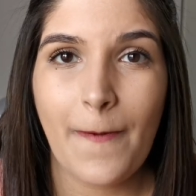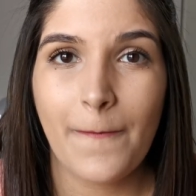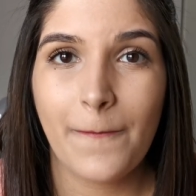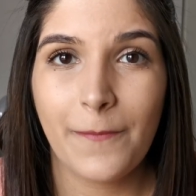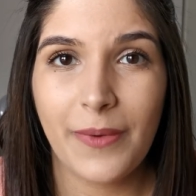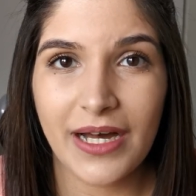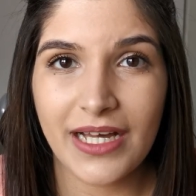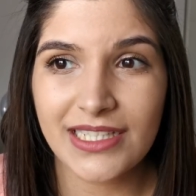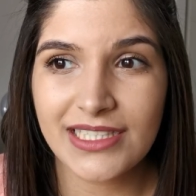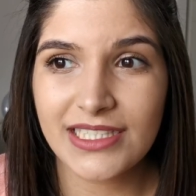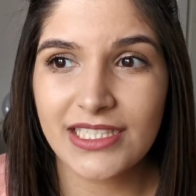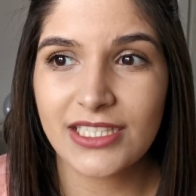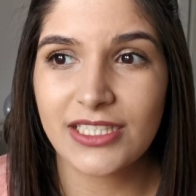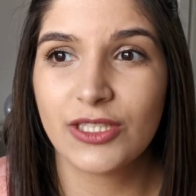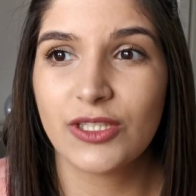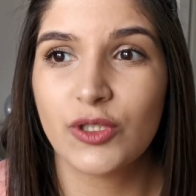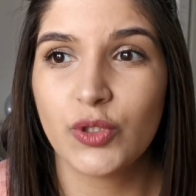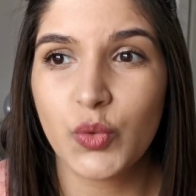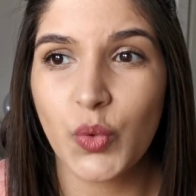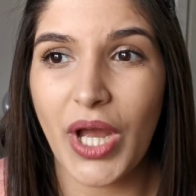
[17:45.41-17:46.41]
But
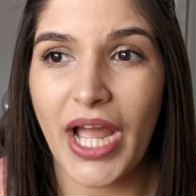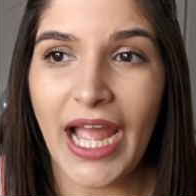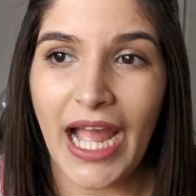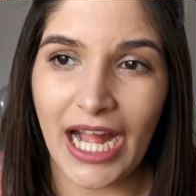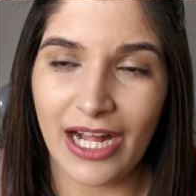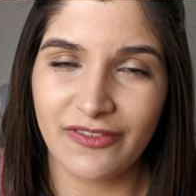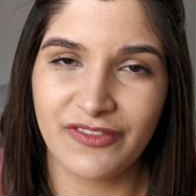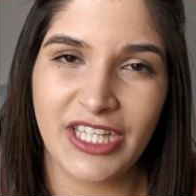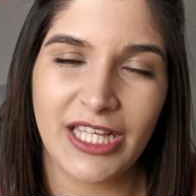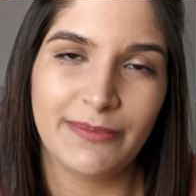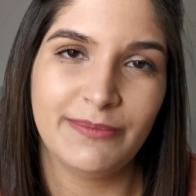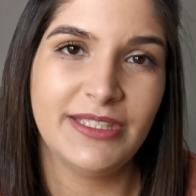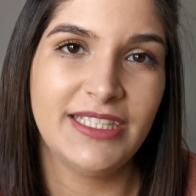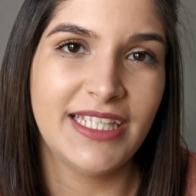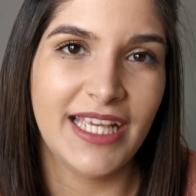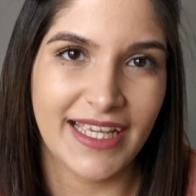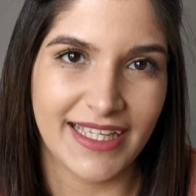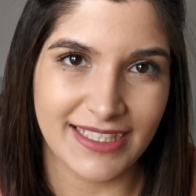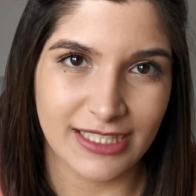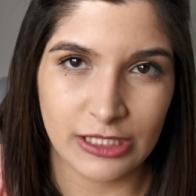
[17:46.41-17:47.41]
do I have them?
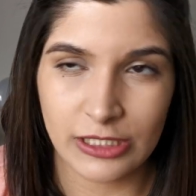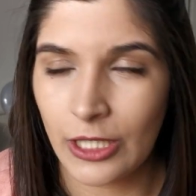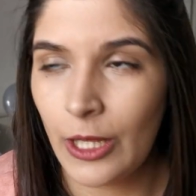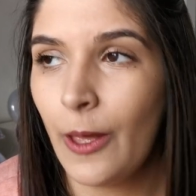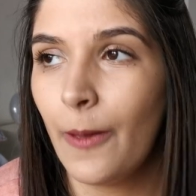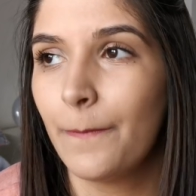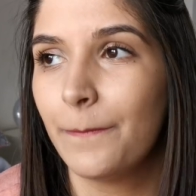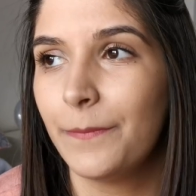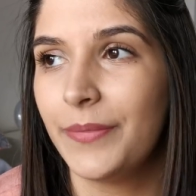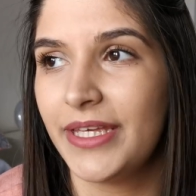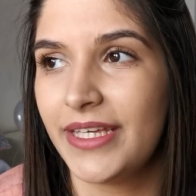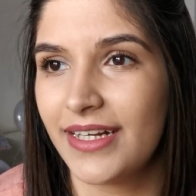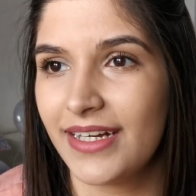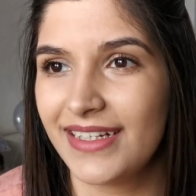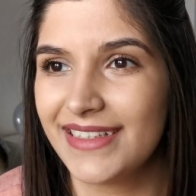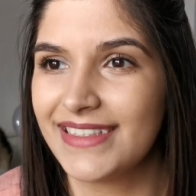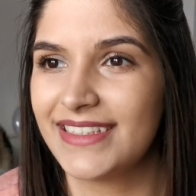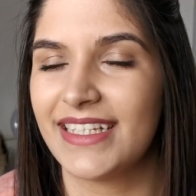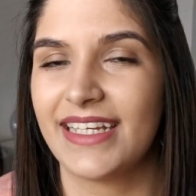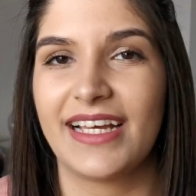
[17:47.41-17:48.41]
Yes,
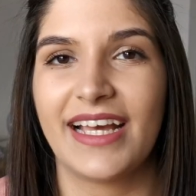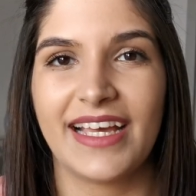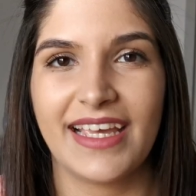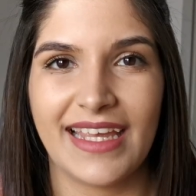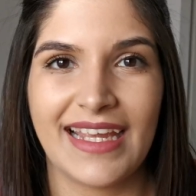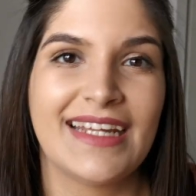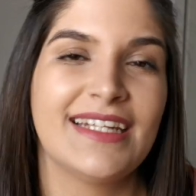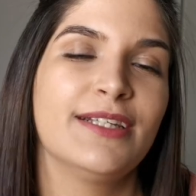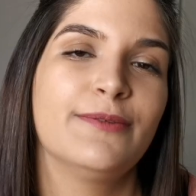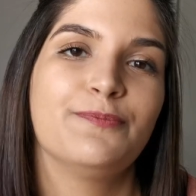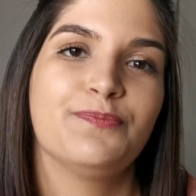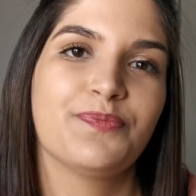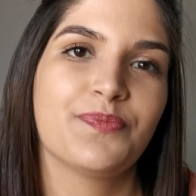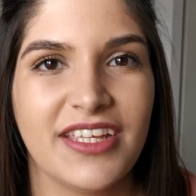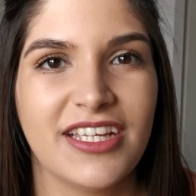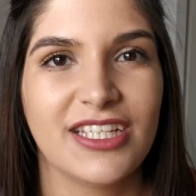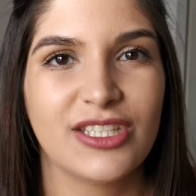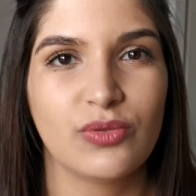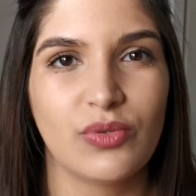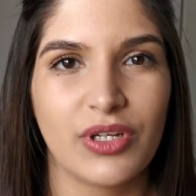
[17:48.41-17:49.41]
because again, I
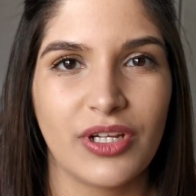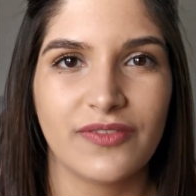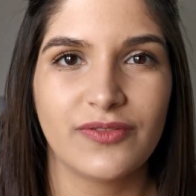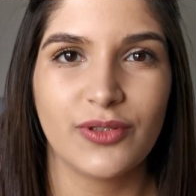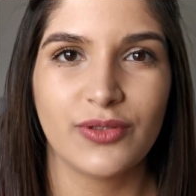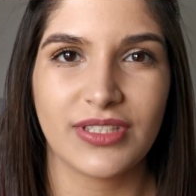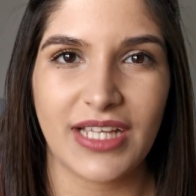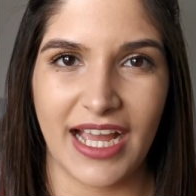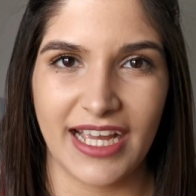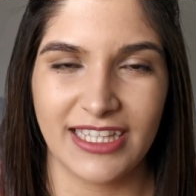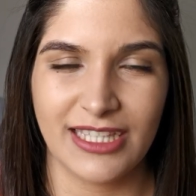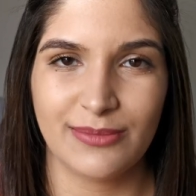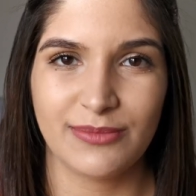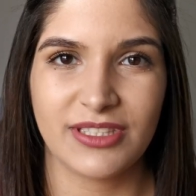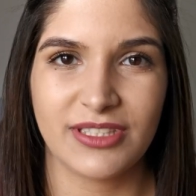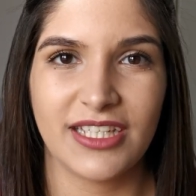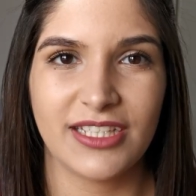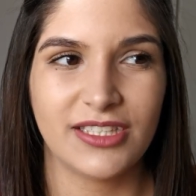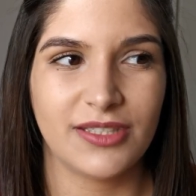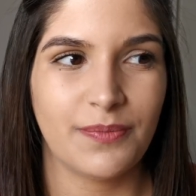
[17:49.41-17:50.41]
think it's one of those
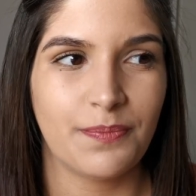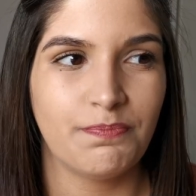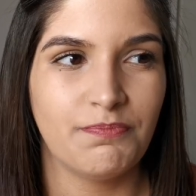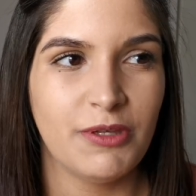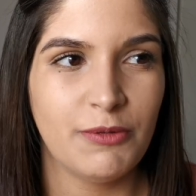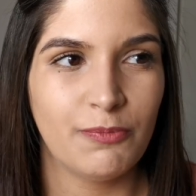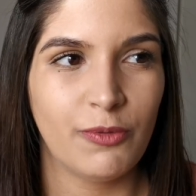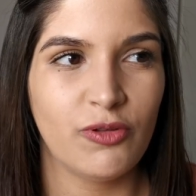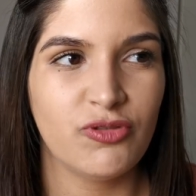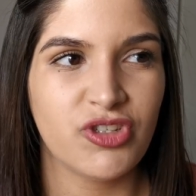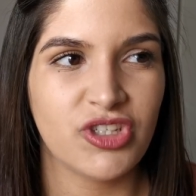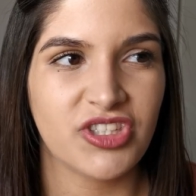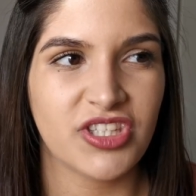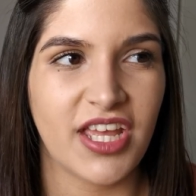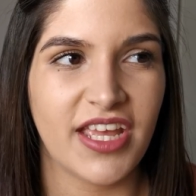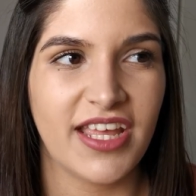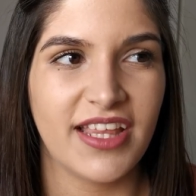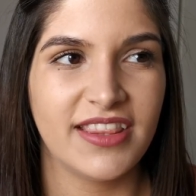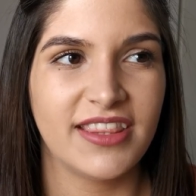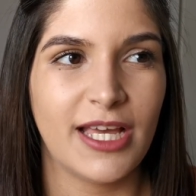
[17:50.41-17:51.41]
items that people
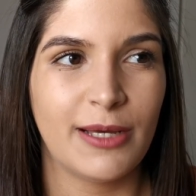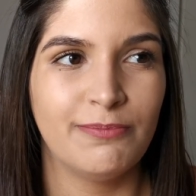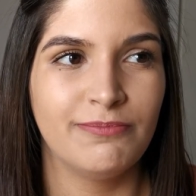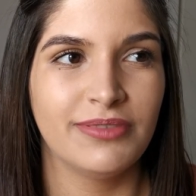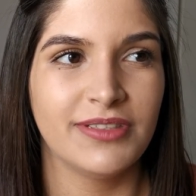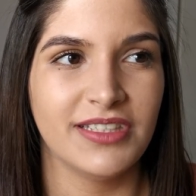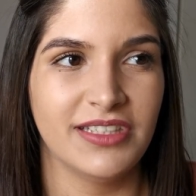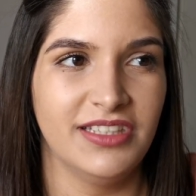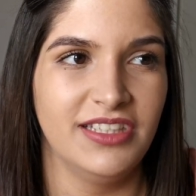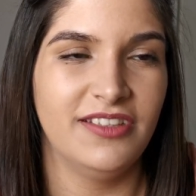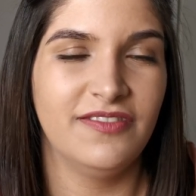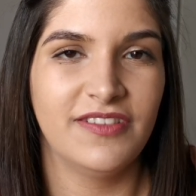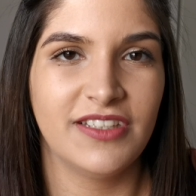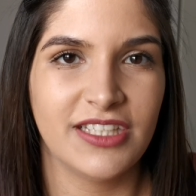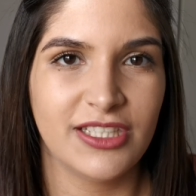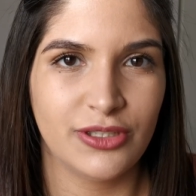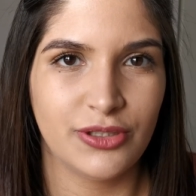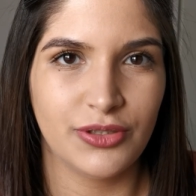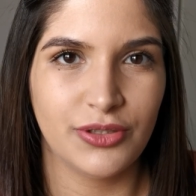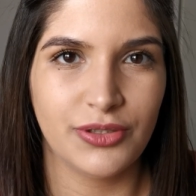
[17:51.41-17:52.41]
just end up
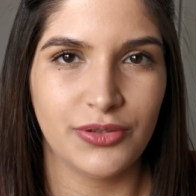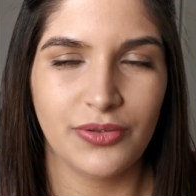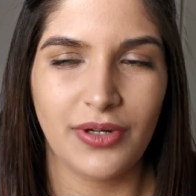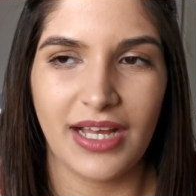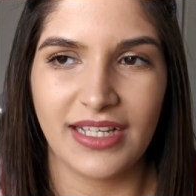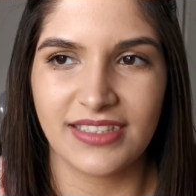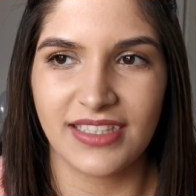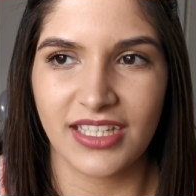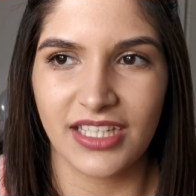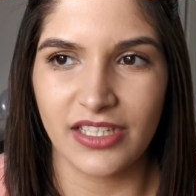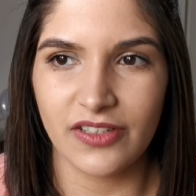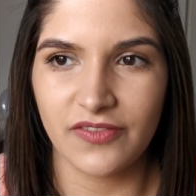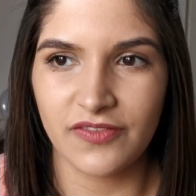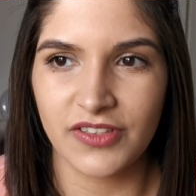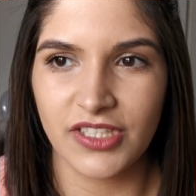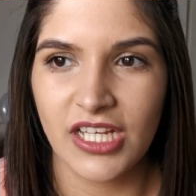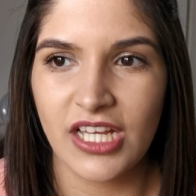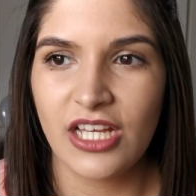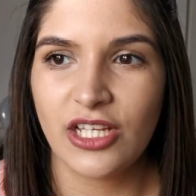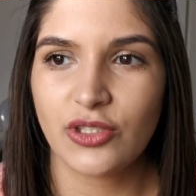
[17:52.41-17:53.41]
giving it to you as a
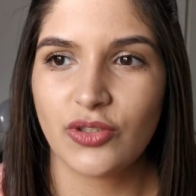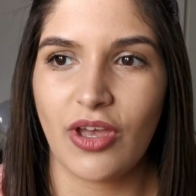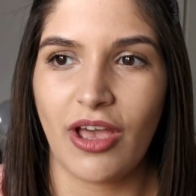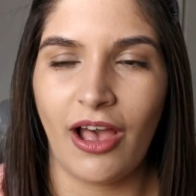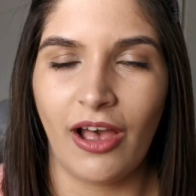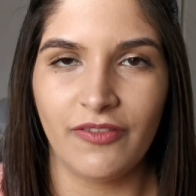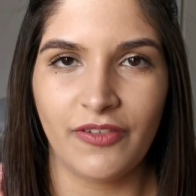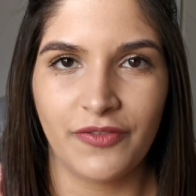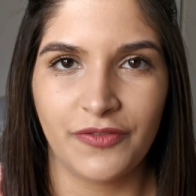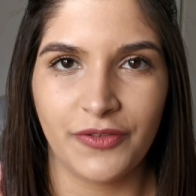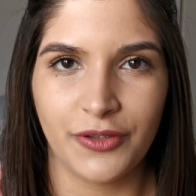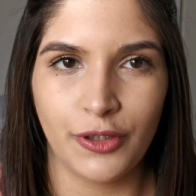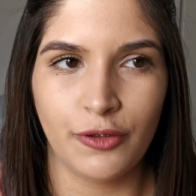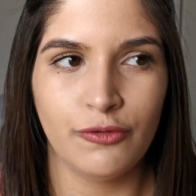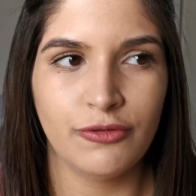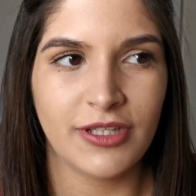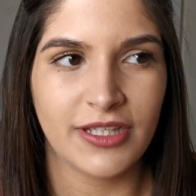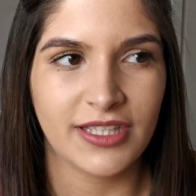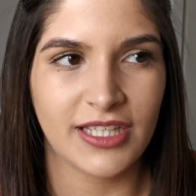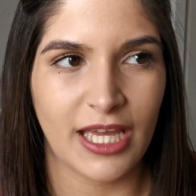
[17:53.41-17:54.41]
gift. So I have a
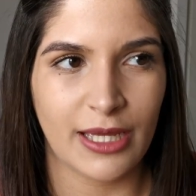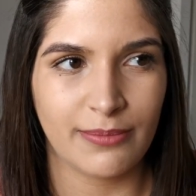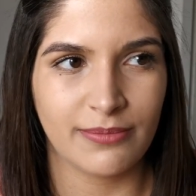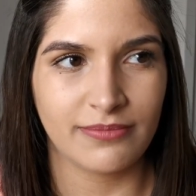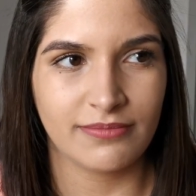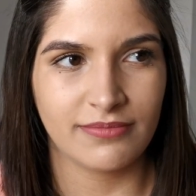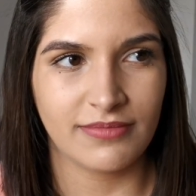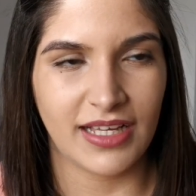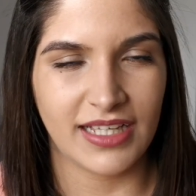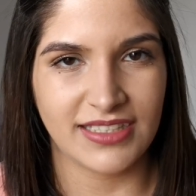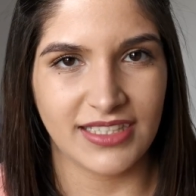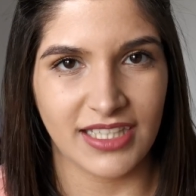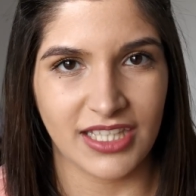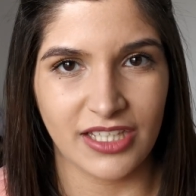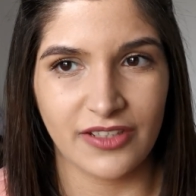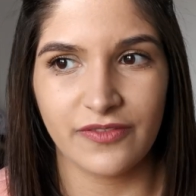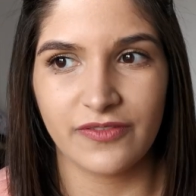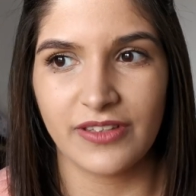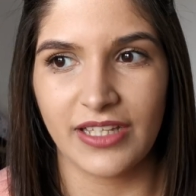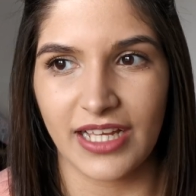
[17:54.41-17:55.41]
few that came as a
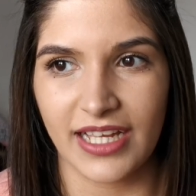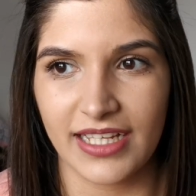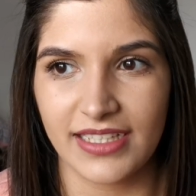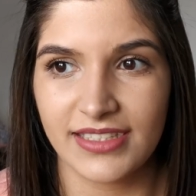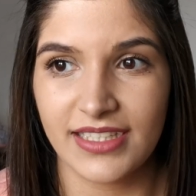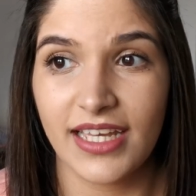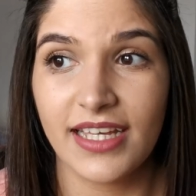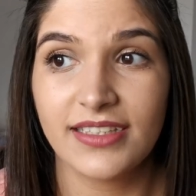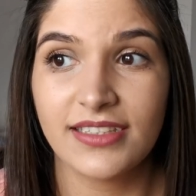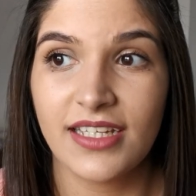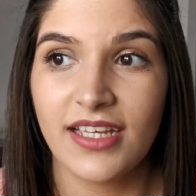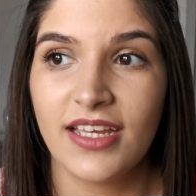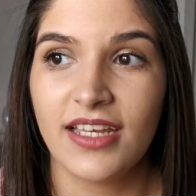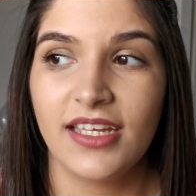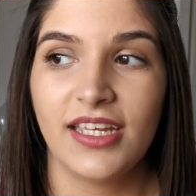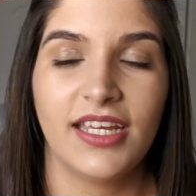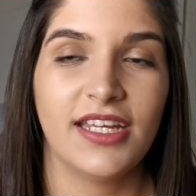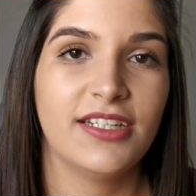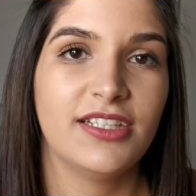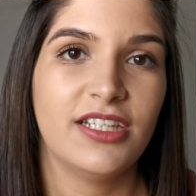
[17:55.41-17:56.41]
gift, like I said,
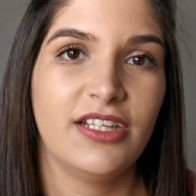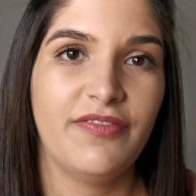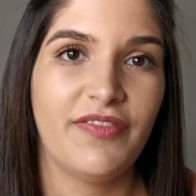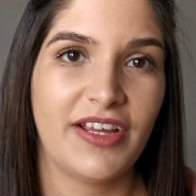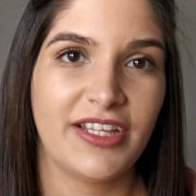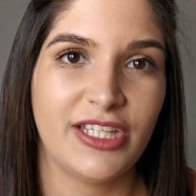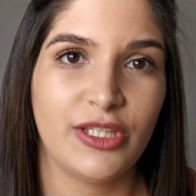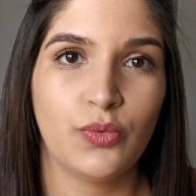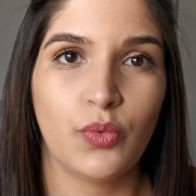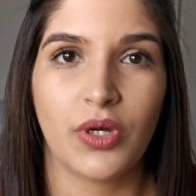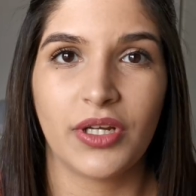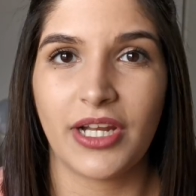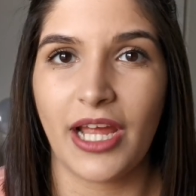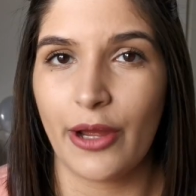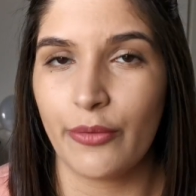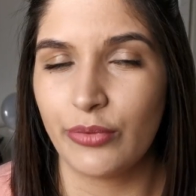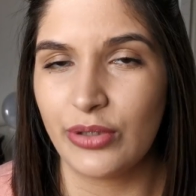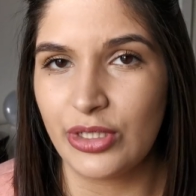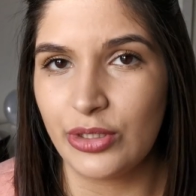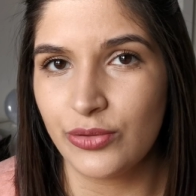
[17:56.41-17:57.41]
and if I need one,
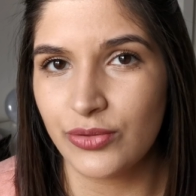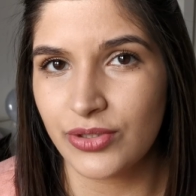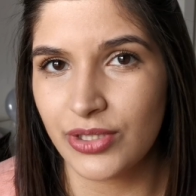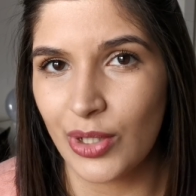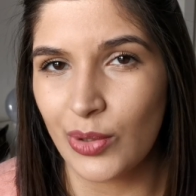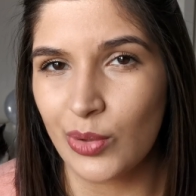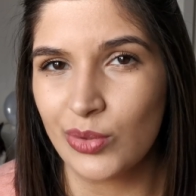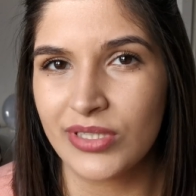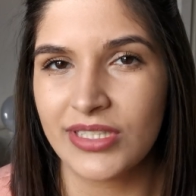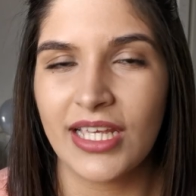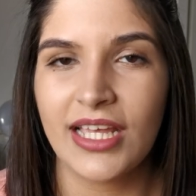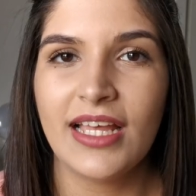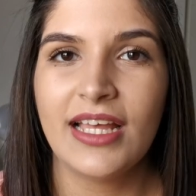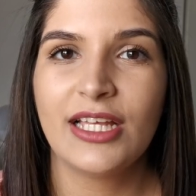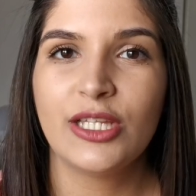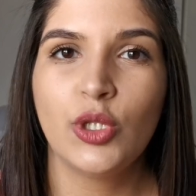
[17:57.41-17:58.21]
I will use those.